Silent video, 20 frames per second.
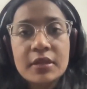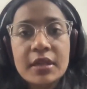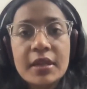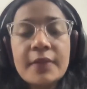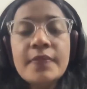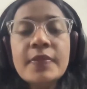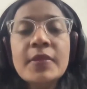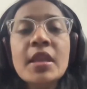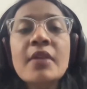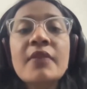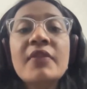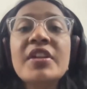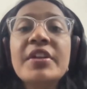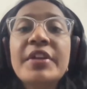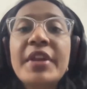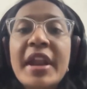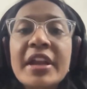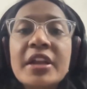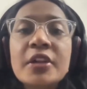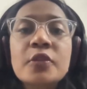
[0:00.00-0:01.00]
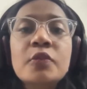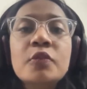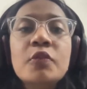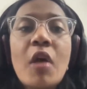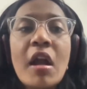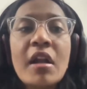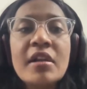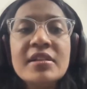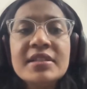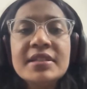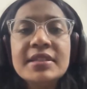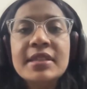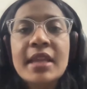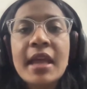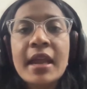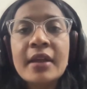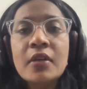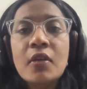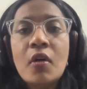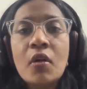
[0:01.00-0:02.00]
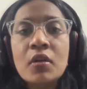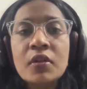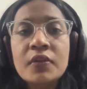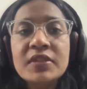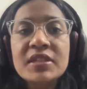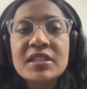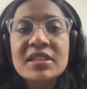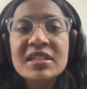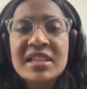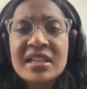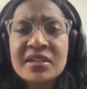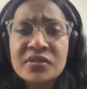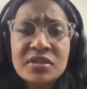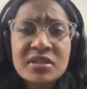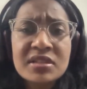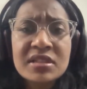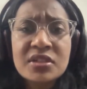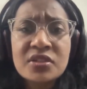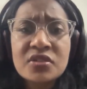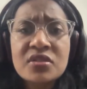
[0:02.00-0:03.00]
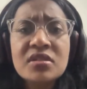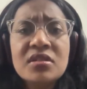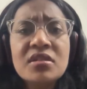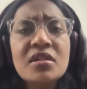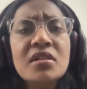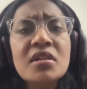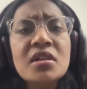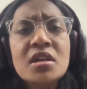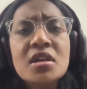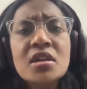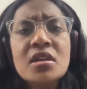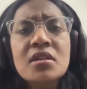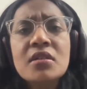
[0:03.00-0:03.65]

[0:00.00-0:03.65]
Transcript: Okay, we'll try to understand all of these legislation in